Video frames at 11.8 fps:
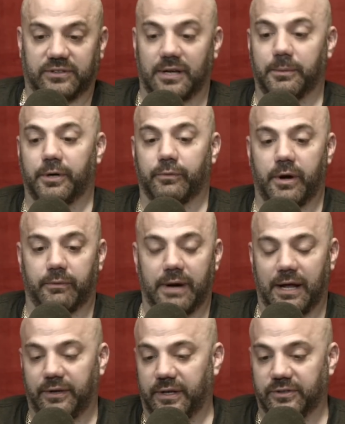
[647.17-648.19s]
and I'm going to run
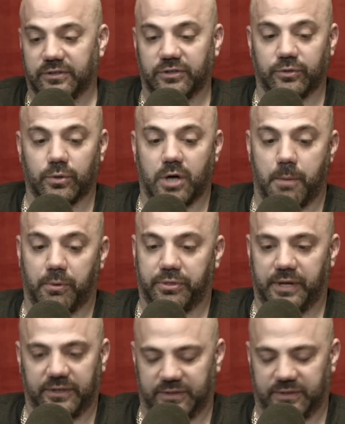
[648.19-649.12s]
around and do a couple things.